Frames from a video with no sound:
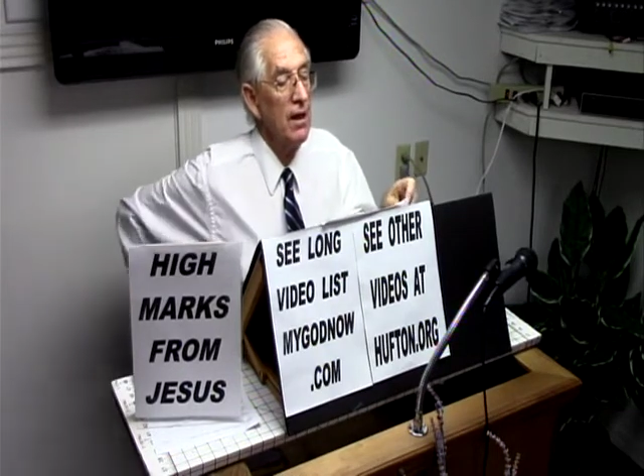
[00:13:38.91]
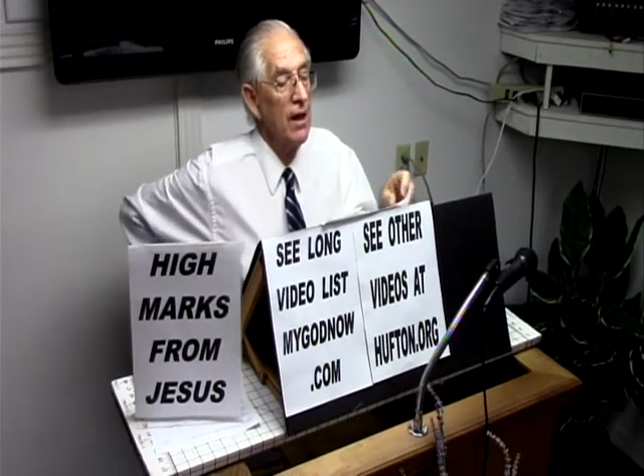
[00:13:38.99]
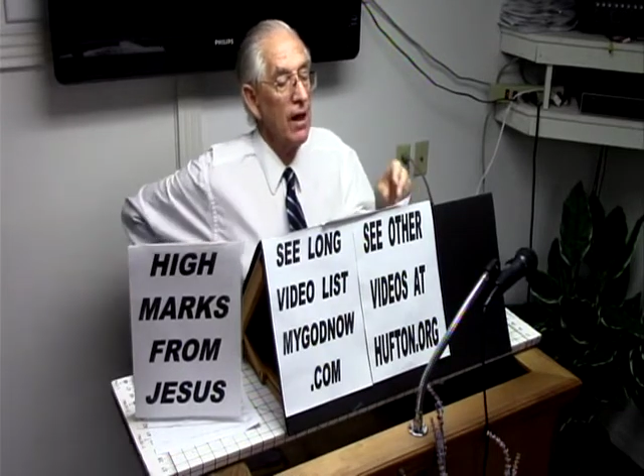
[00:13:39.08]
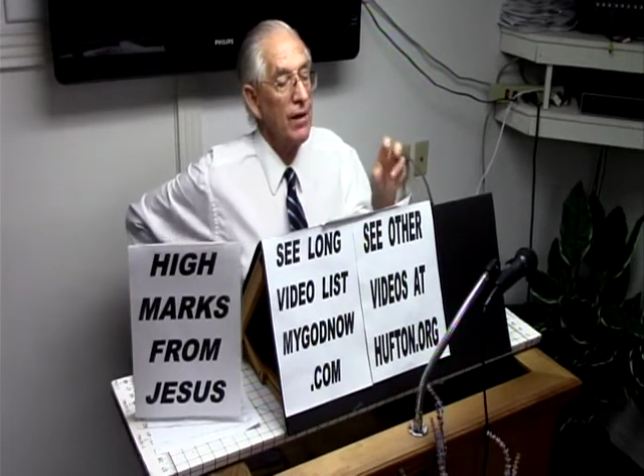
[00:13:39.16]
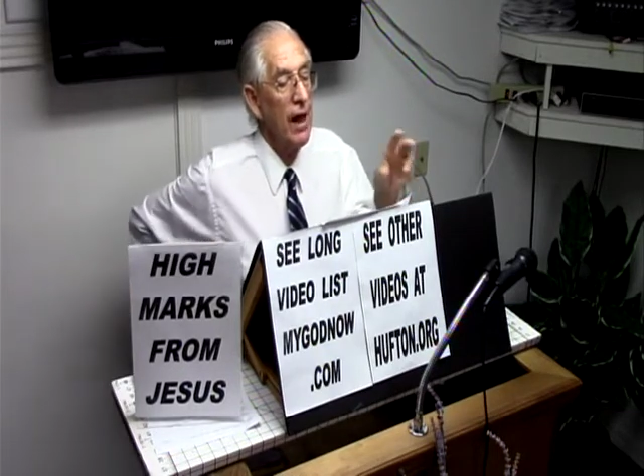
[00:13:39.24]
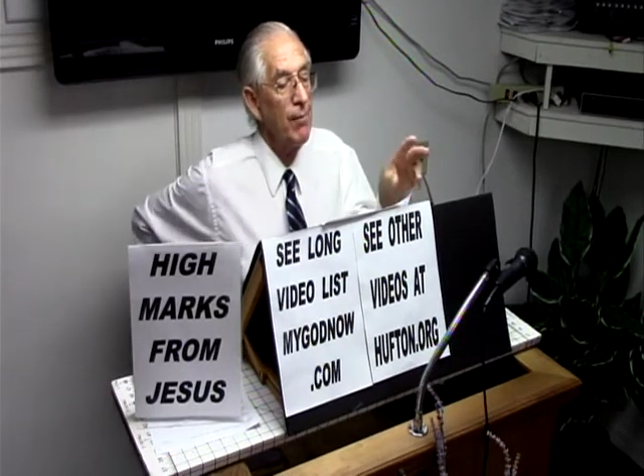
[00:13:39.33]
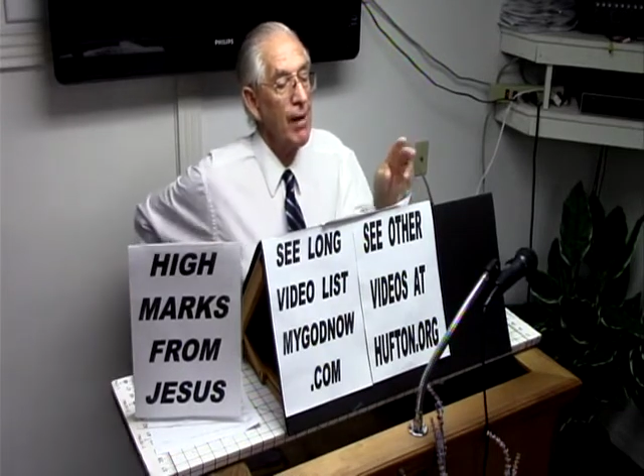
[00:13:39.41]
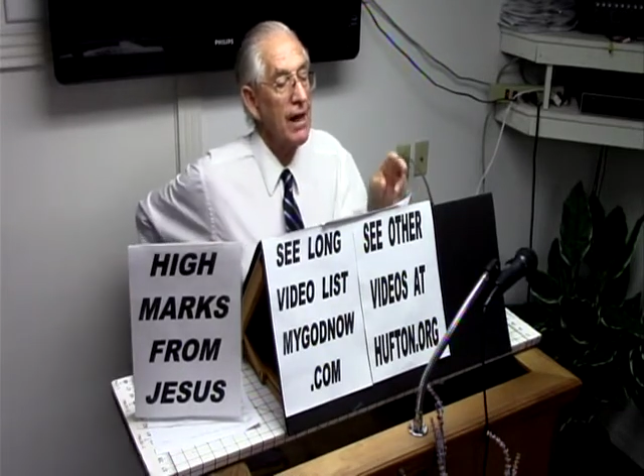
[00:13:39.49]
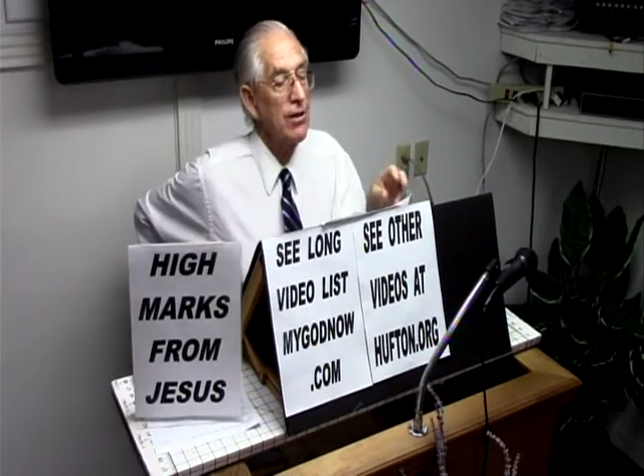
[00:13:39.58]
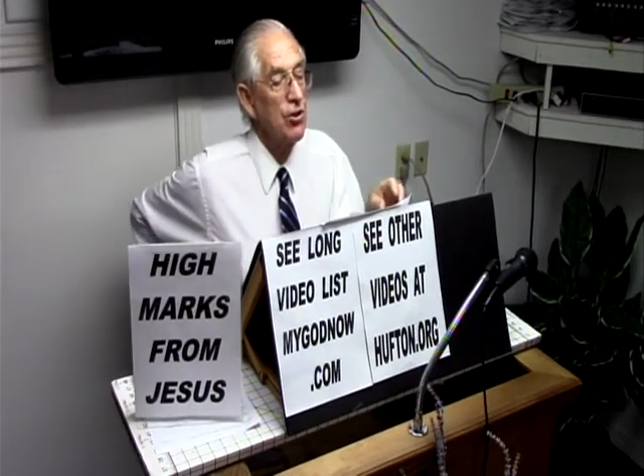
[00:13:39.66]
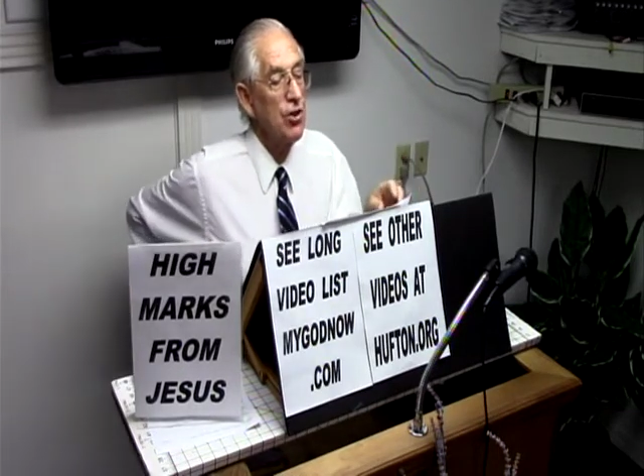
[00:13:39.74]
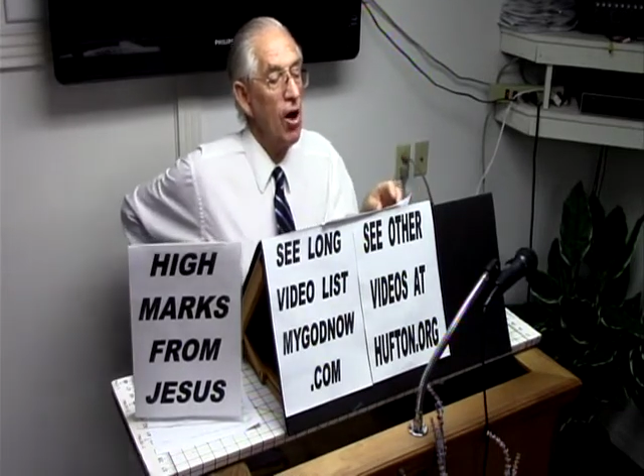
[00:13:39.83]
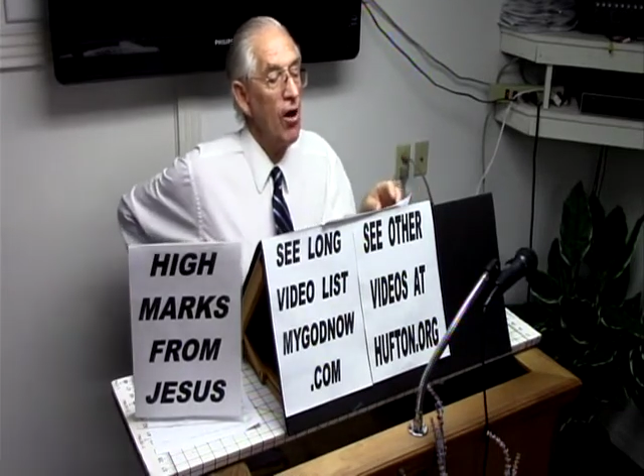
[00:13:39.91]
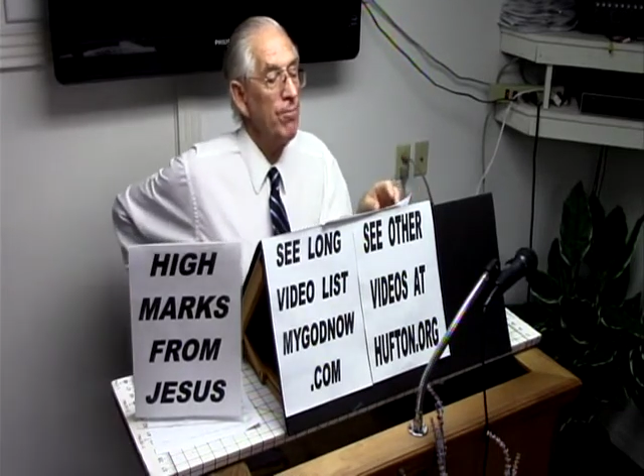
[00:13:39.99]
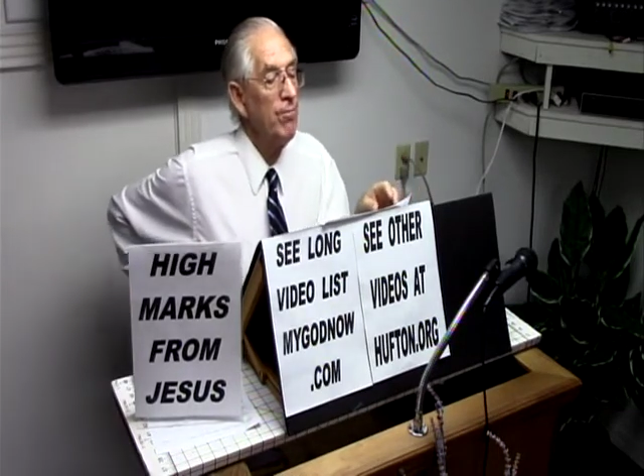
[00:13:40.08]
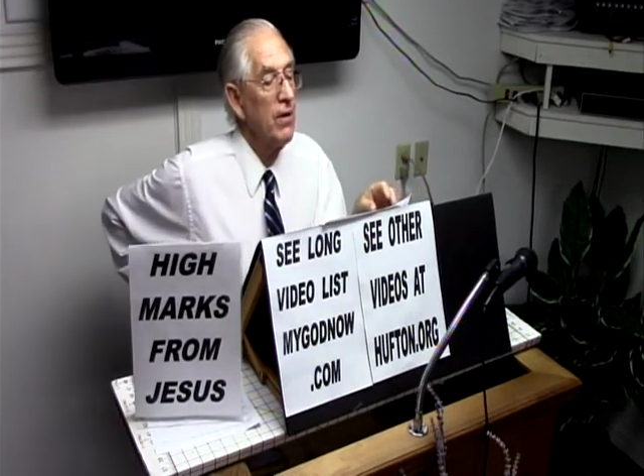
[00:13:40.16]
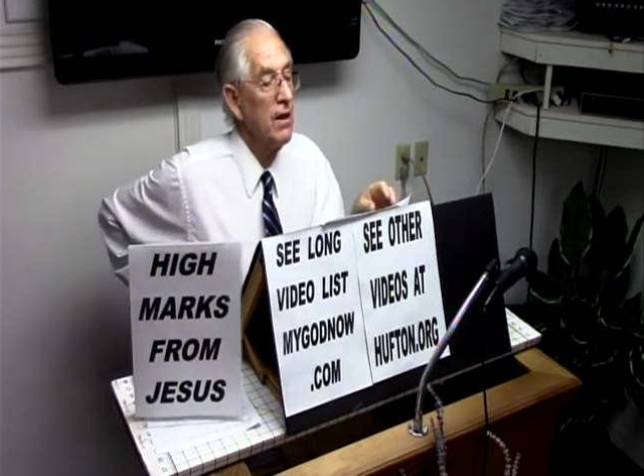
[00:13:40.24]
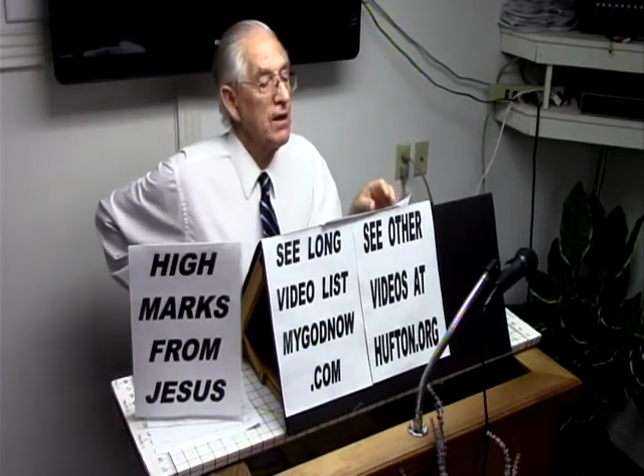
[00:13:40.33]
Okay, back to
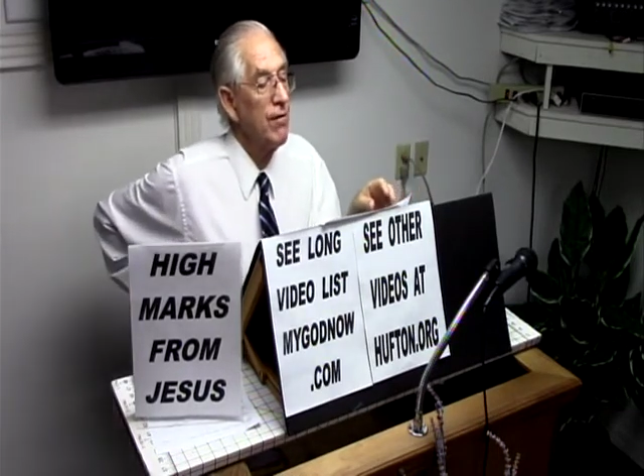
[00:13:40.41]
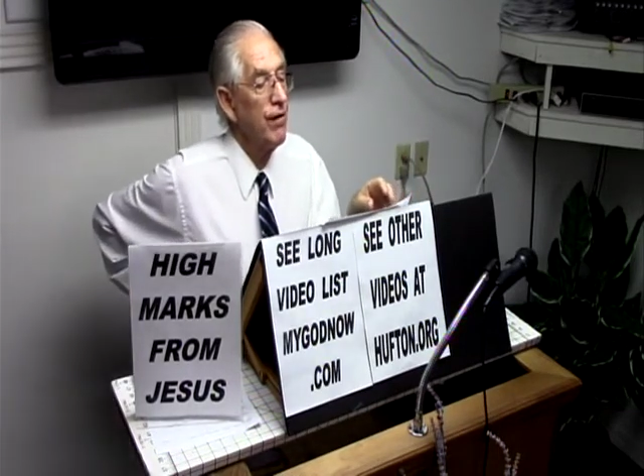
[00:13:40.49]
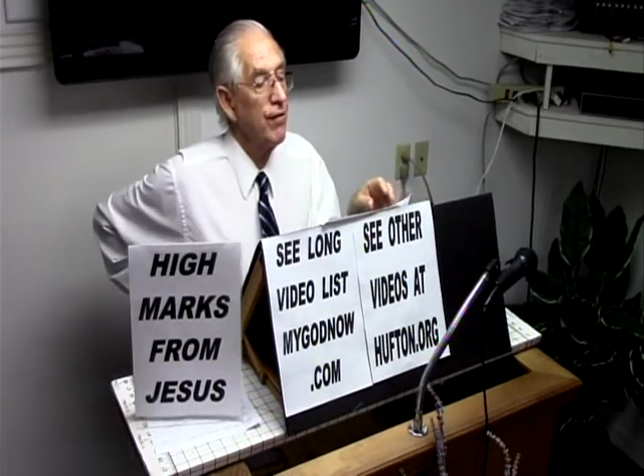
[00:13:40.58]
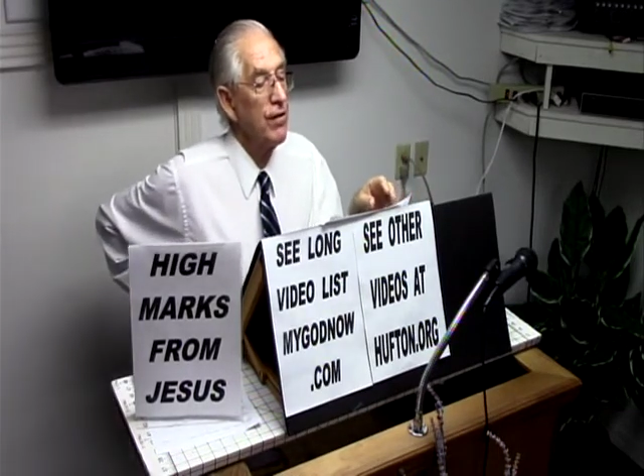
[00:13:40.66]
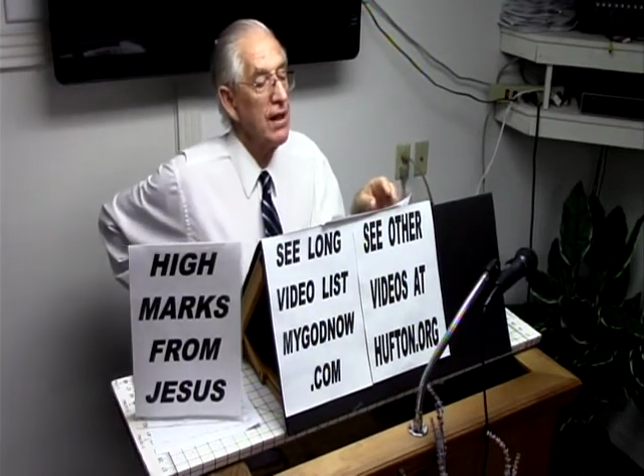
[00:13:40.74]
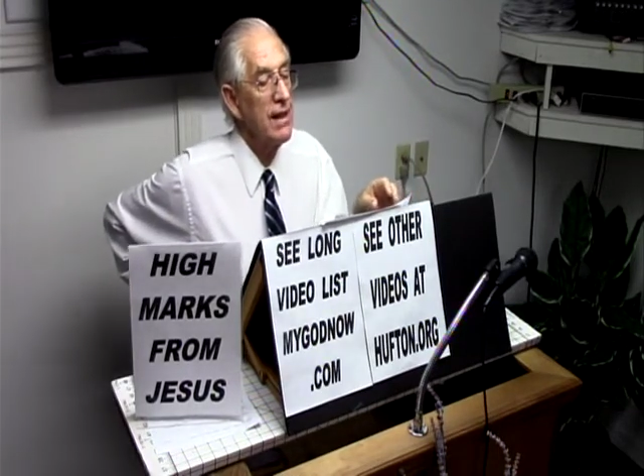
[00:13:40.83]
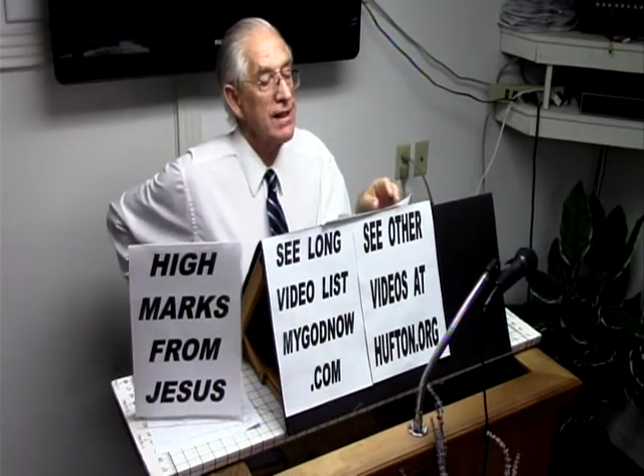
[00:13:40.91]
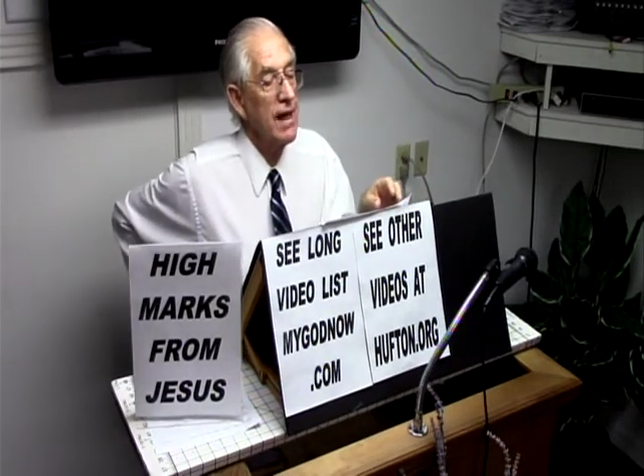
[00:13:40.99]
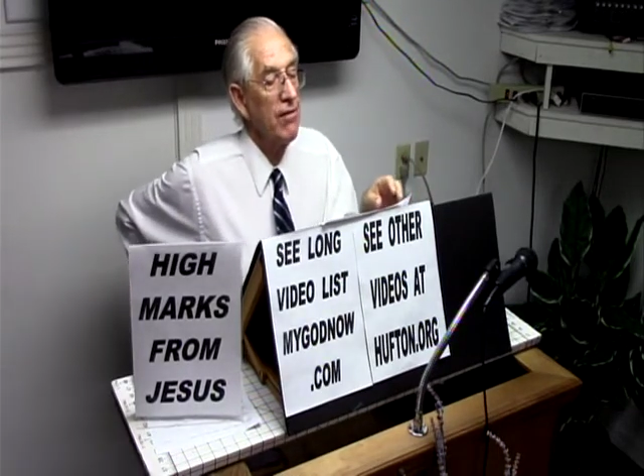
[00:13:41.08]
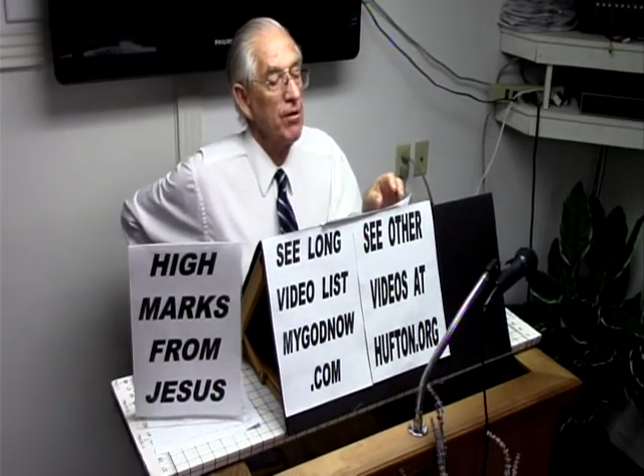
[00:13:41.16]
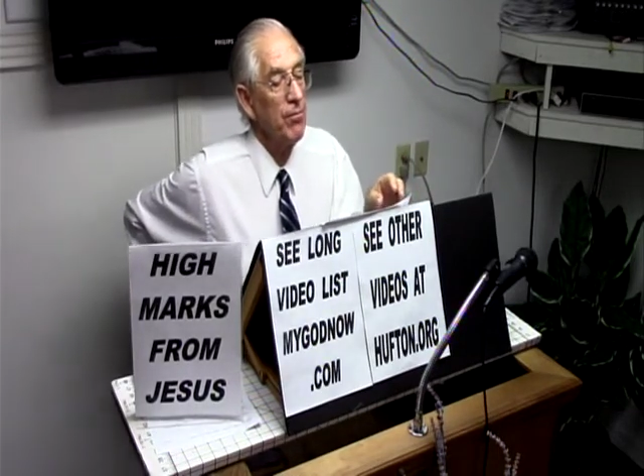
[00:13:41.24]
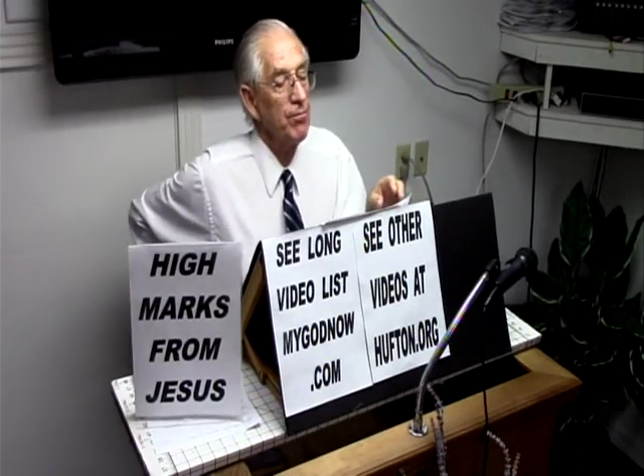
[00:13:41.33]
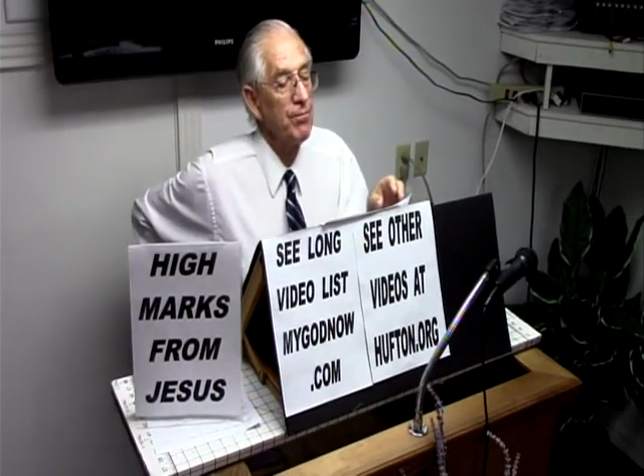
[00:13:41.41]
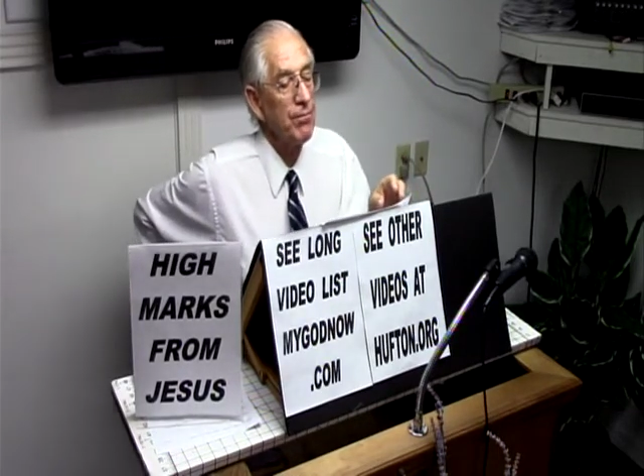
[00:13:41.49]
John 15, 7.